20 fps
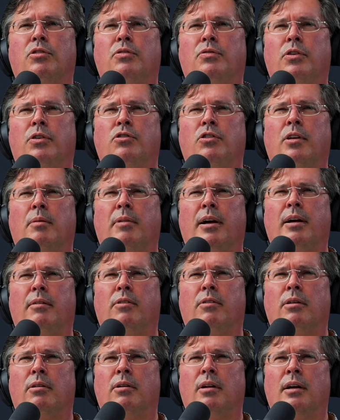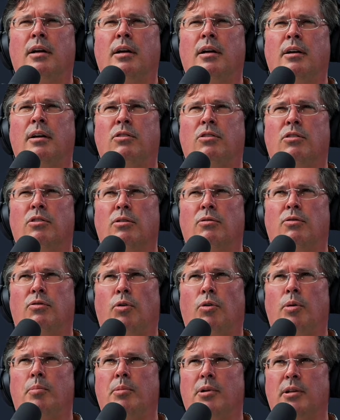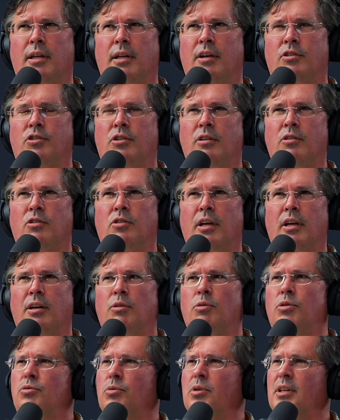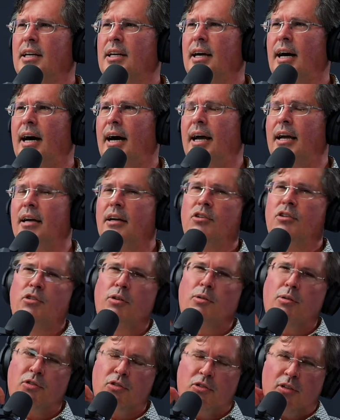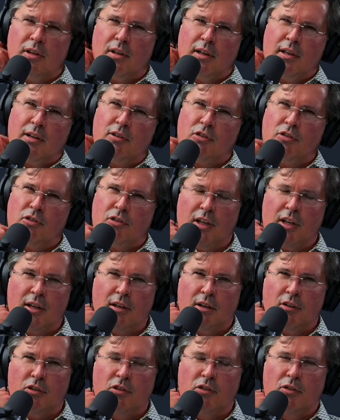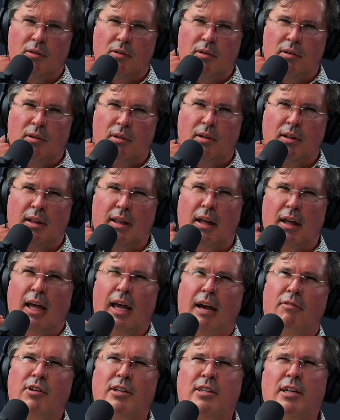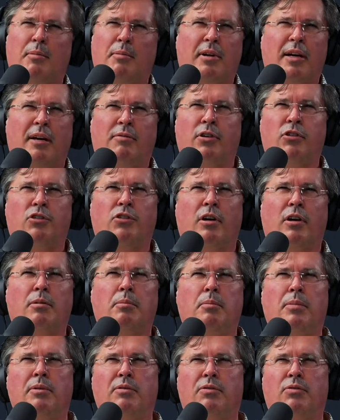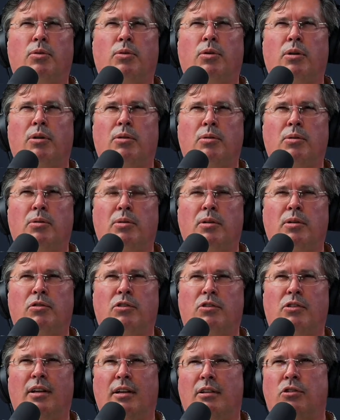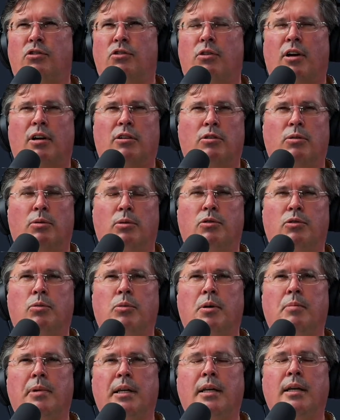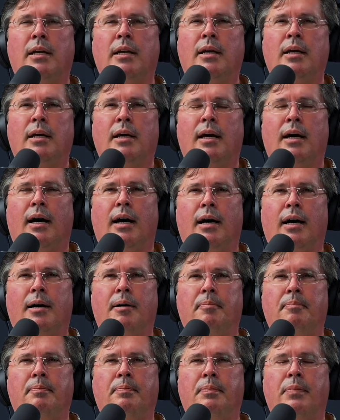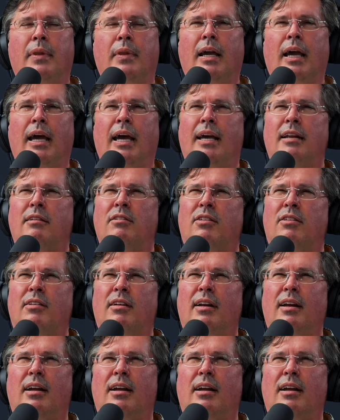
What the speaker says: first time I ever took formal lessons, and it was with a guy. So it was interesting, because every time I'd ever sung before, who was instructor was women, and